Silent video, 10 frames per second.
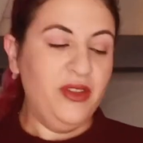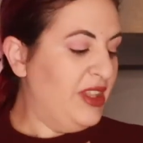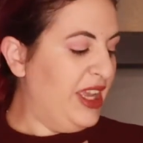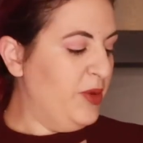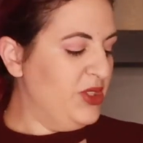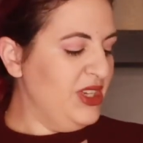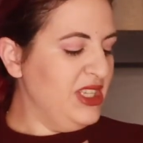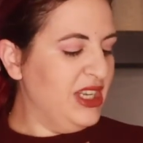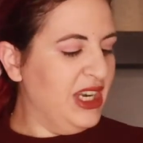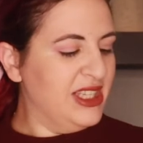I was
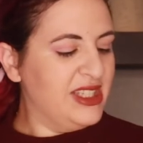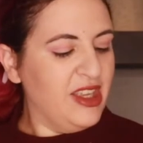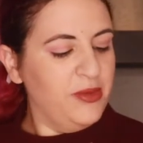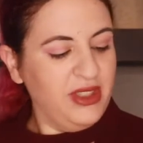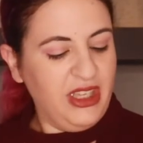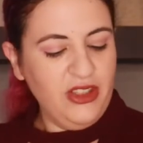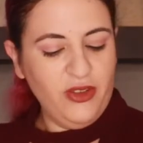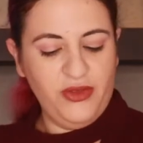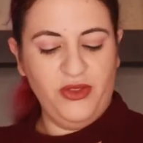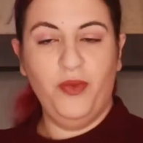reading last time kind
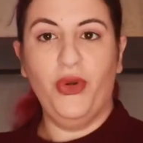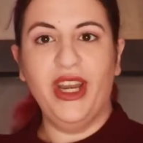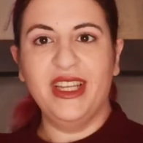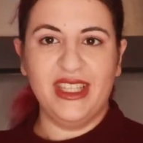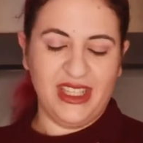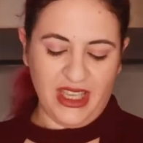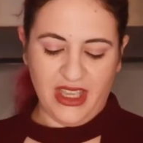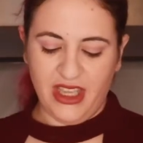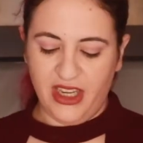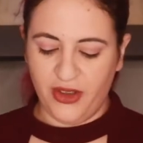of pranks that can
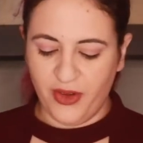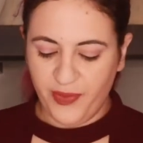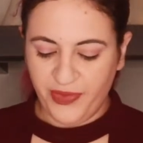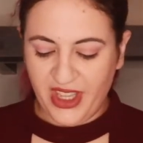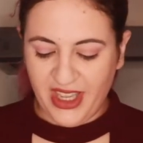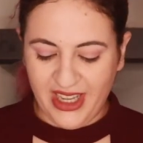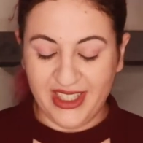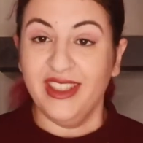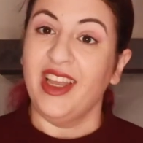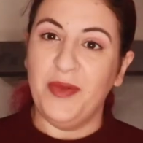kill you,
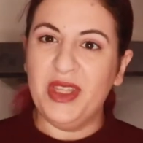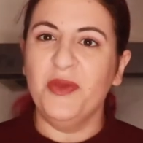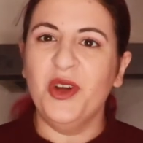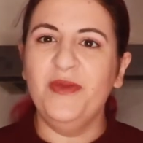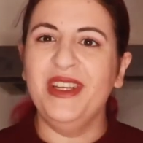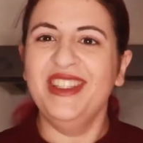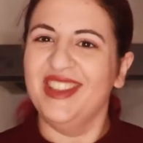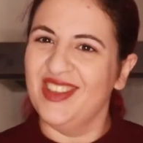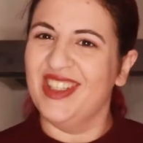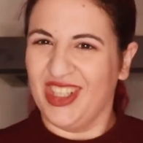and a bit morbid
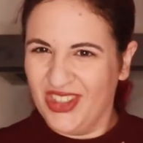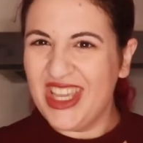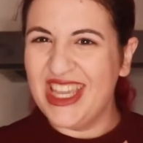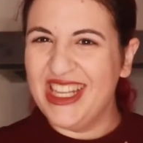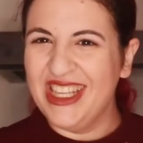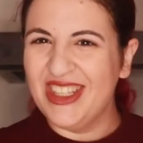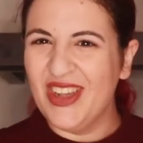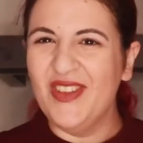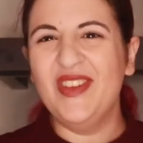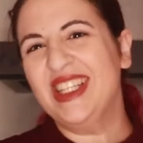during the cooking
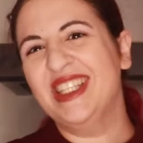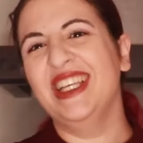show, but